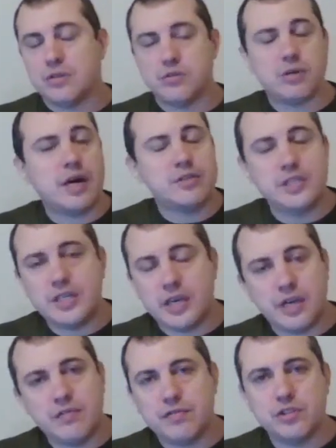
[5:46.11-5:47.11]
The
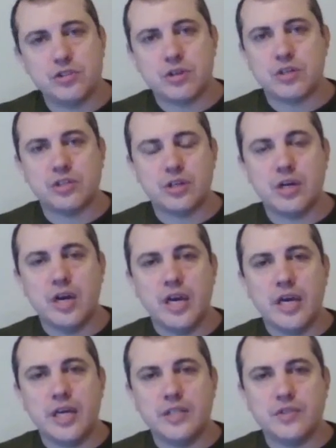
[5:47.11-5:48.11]
routing infrastructure
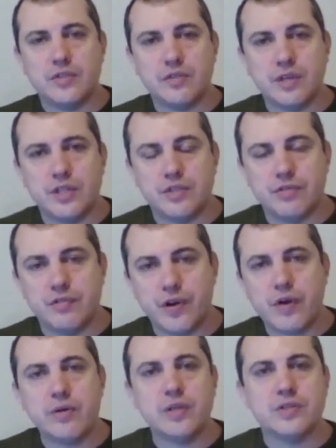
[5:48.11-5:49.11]
is is
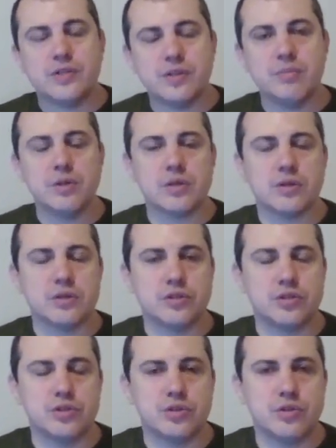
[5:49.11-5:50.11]
very similar
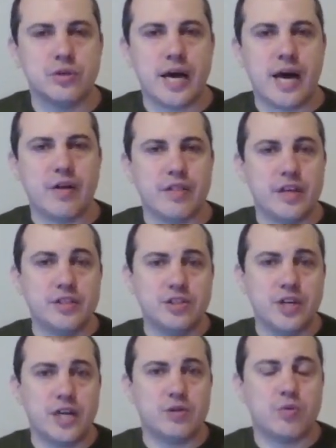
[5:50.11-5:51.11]
to how the
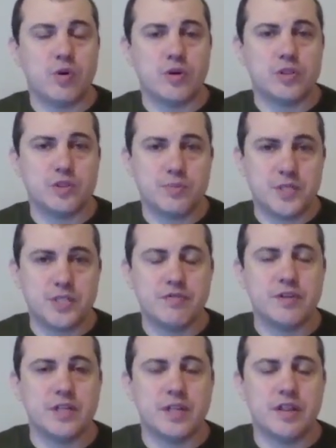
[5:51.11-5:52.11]
internet works,
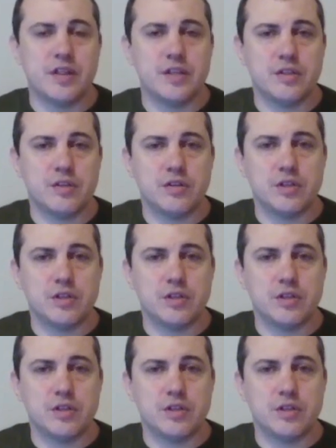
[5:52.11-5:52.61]
specifically the,